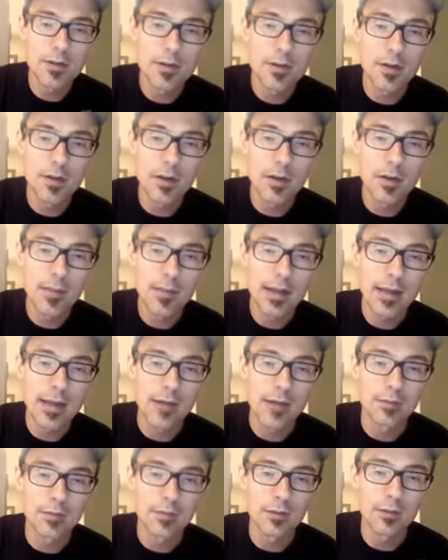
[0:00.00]
are going to be kind
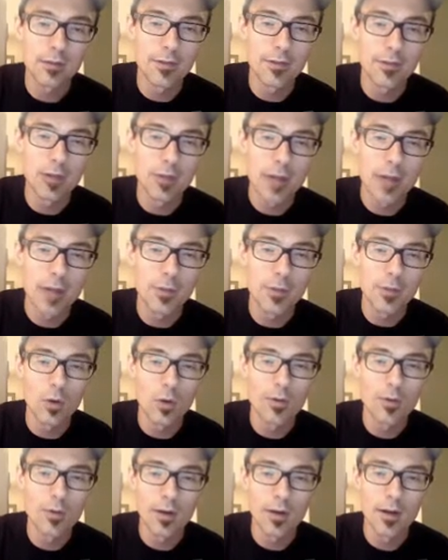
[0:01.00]
of flopped
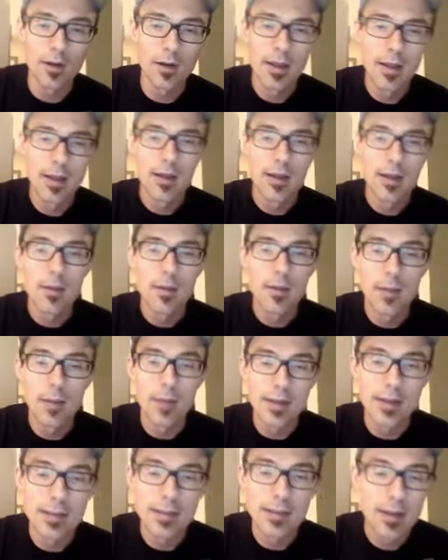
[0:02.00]
over.
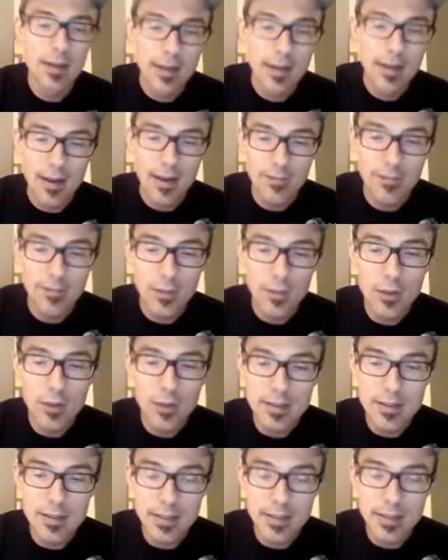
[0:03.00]
But if you
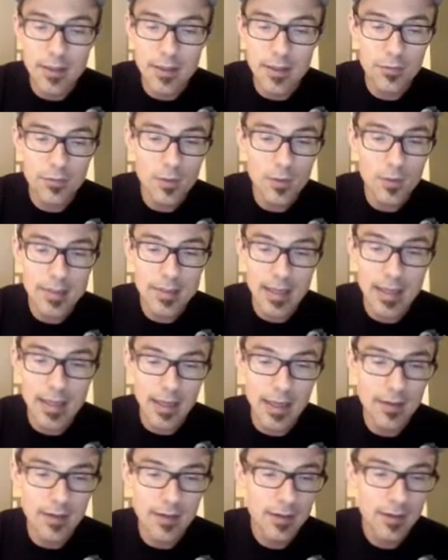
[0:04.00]
could see through his
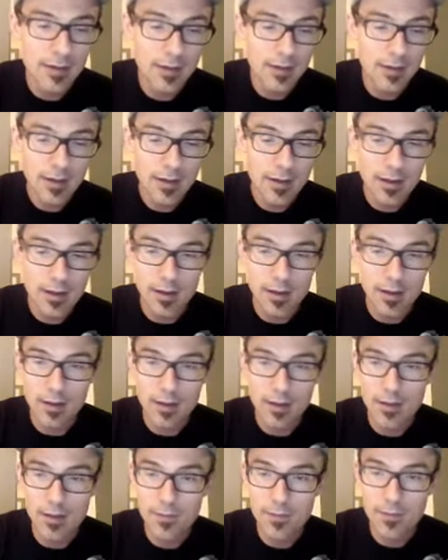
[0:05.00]
head,
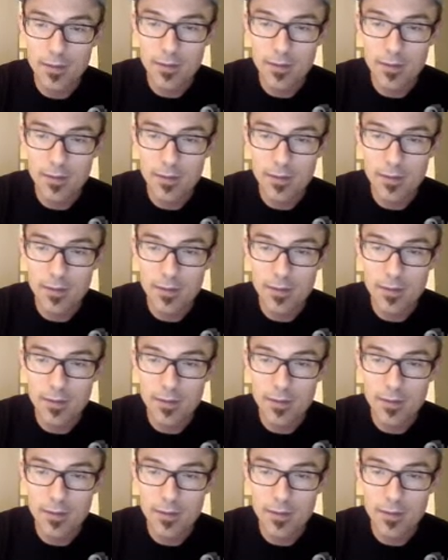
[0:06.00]
if you